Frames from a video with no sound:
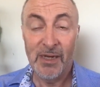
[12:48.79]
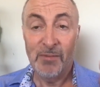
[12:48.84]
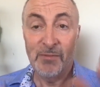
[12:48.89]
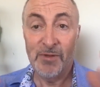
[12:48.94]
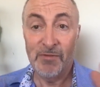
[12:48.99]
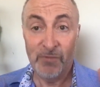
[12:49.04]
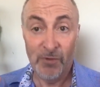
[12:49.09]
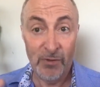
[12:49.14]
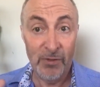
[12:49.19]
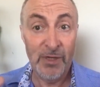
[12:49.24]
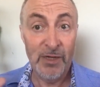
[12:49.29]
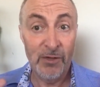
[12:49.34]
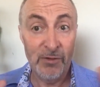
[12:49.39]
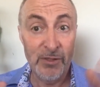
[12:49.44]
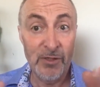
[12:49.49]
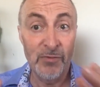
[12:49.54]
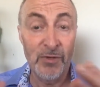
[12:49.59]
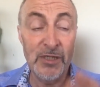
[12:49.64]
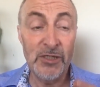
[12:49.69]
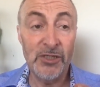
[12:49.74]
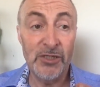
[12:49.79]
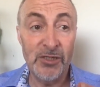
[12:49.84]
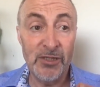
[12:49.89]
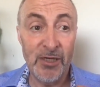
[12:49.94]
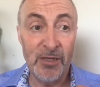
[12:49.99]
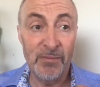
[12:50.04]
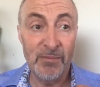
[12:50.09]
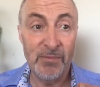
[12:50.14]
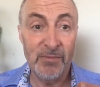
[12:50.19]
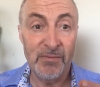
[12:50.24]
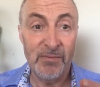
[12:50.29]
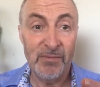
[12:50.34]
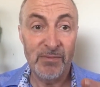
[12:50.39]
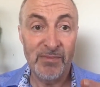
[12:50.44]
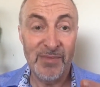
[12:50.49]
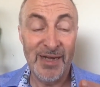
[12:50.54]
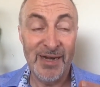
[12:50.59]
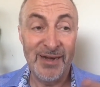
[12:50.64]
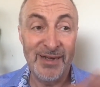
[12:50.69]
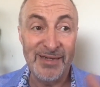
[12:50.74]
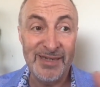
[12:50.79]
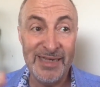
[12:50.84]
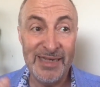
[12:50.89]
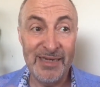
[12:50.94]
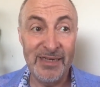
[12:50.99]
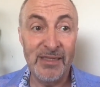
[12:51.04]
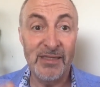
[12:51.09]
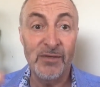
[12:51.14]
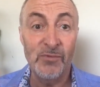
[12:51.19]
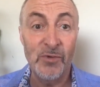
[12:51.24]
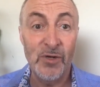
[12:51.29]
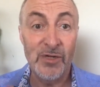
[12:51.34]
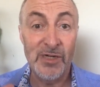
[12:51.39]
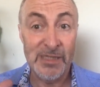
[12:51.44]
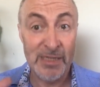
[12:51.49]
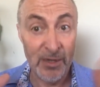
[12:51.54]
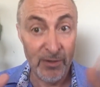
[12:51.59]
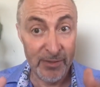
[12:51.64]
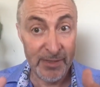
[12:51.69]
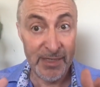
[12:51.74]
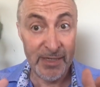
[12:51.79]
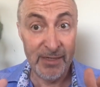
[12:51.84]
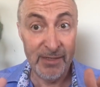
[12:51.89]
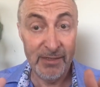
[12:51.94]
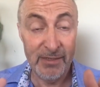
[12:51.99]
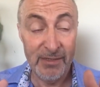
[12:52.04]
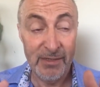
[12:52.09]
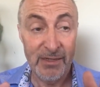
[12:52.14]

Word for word: but if you're in a healthy relationship, and ideally the word is healthy,